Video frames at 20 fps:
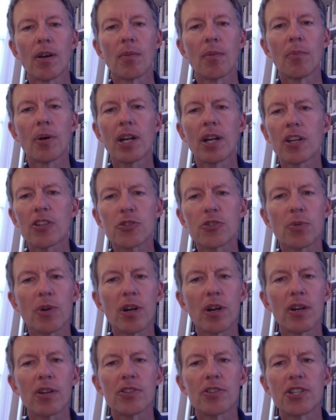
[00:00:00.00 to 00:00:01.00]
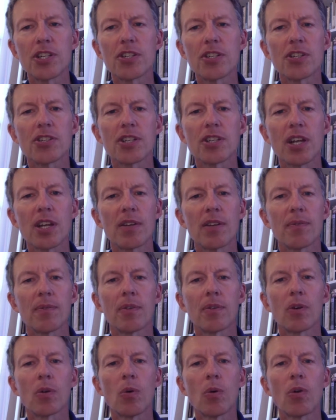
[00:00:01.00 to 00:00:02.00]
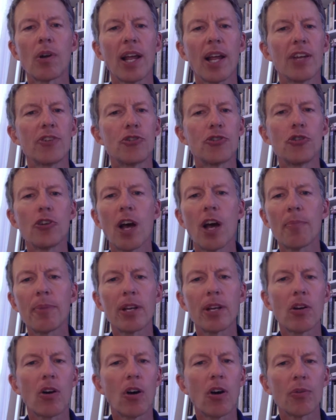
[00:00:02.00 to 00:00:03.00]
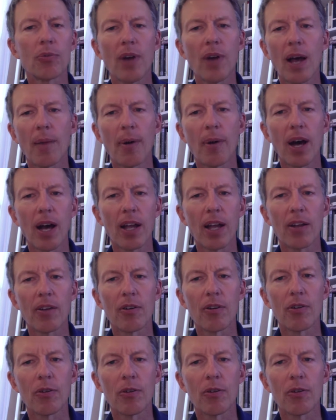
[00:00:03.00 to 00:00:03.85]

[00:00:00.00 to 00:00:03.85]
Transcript: But elsewhere, Jesus said, quote, "And do not be called rabbi,